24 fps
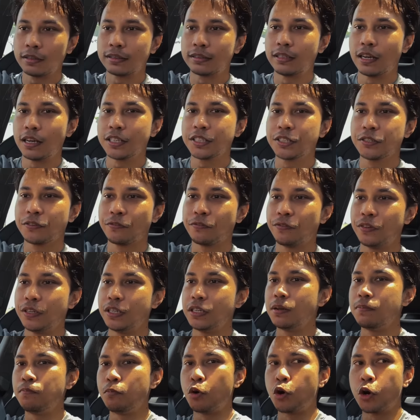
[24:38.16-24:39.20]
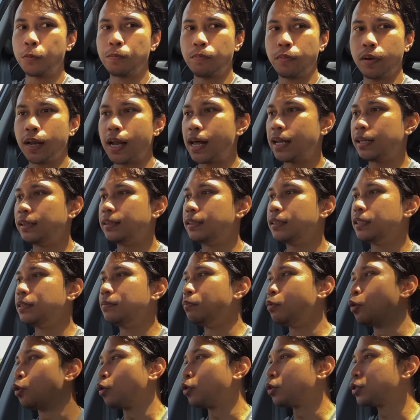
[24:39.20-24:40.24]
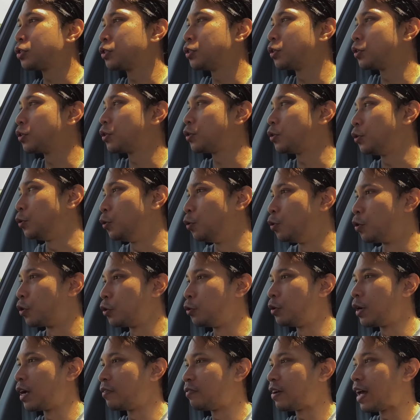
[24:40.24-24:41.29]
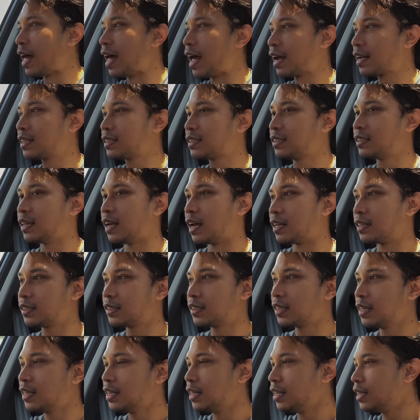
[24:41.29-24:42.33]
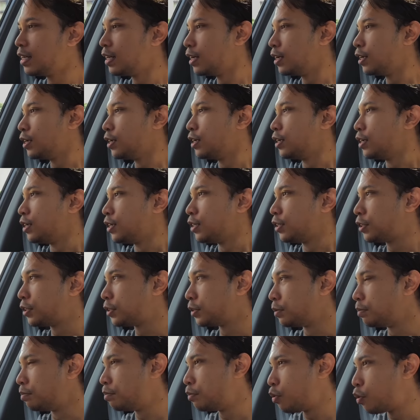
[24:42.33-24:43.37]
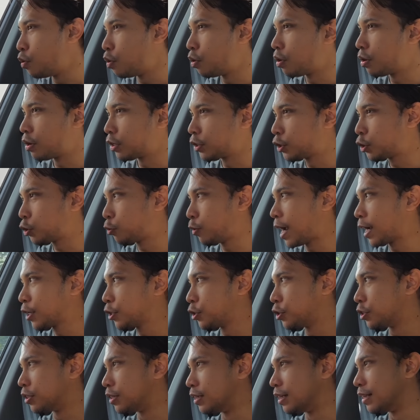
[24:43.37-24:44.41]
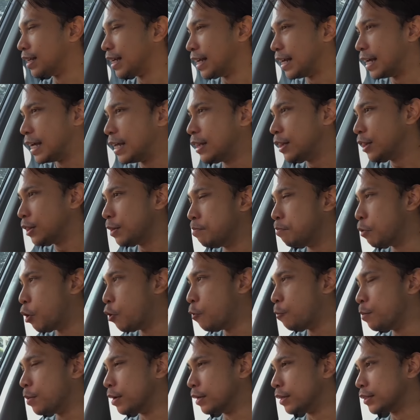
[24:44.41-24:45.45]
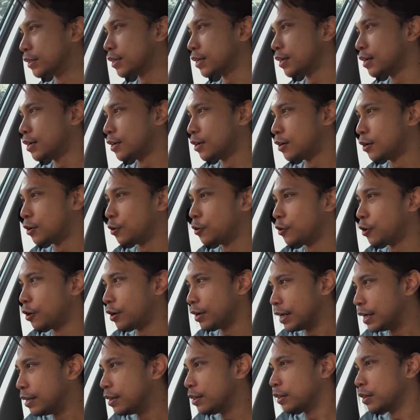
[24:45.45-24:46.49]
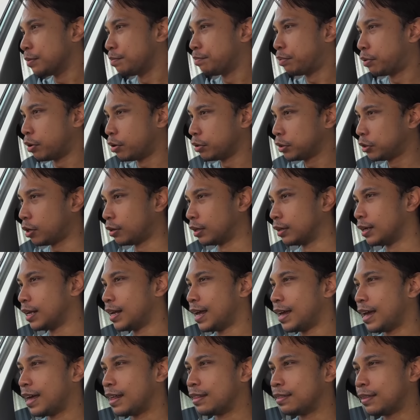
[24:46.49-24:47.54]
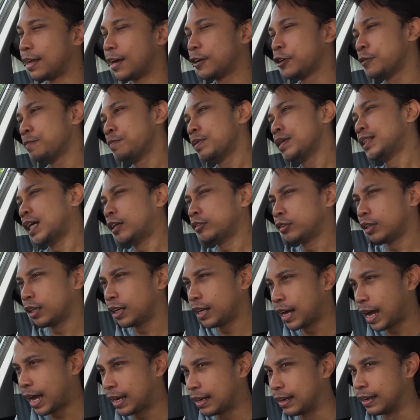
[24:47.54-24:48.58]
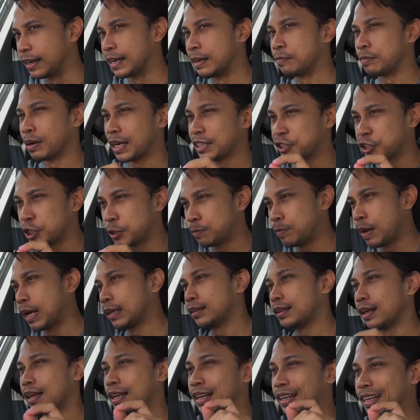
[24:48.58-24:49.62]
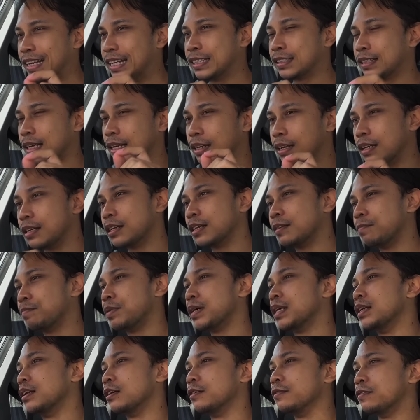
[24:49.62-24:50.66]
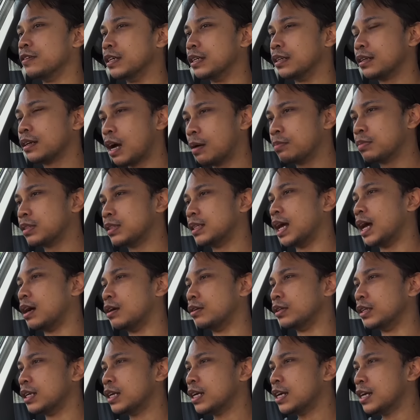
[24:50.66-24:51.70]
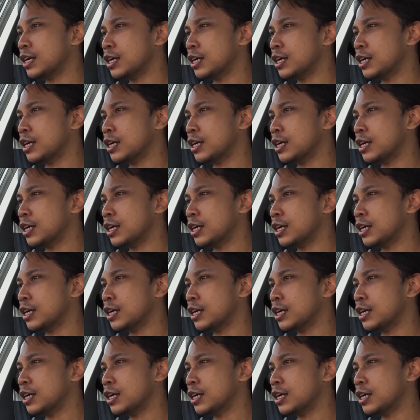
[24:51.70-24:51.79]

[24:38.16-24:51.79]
does feel more planted, more secure. You have access to more traction in the moment in the Proton. And that could be down to the handling, but I suspect at least a little bit of it comes down